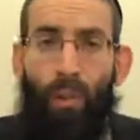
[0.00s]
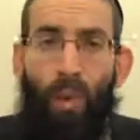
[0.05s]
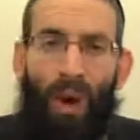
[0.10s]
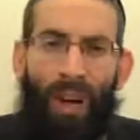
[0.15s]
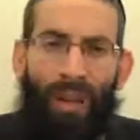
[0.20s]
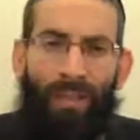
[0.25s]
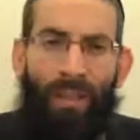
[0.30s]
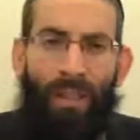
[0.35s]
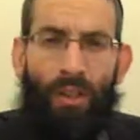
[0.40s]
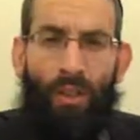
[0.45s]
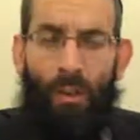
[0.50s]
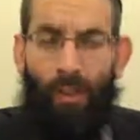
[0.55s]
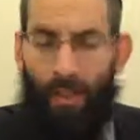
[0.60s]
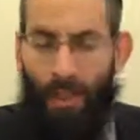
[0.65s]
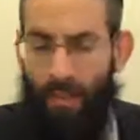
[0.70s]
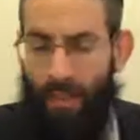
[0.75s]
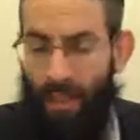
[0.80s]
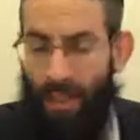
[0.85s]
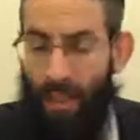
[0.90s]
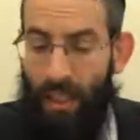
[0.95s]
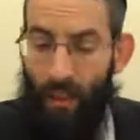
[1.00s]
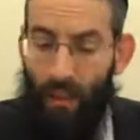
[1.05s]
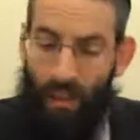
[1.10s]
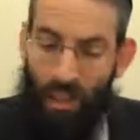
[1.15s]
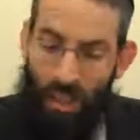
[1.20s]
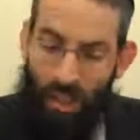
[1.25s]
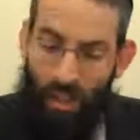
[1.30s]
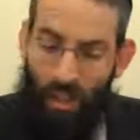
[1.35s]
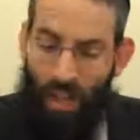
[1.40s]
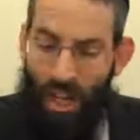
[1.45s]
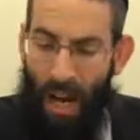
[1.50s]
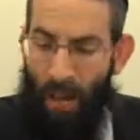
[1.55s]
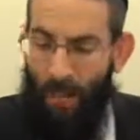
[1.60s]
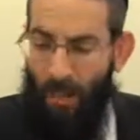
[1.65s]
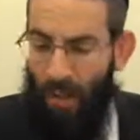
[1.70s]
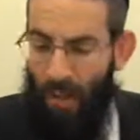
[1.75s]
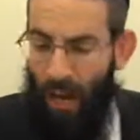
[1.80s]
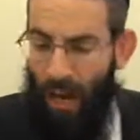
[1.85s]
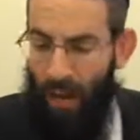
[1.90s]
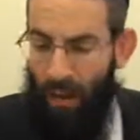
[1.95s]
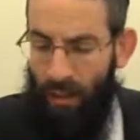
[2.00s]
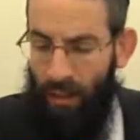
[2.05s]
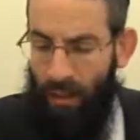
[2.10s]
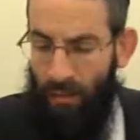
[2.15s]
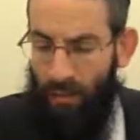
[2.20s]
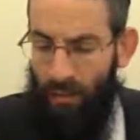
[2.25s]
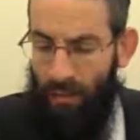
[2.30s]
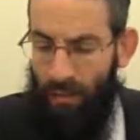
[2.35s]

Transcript: one of the two mitzvahs. Either it was either Shabbos or Hanukkah.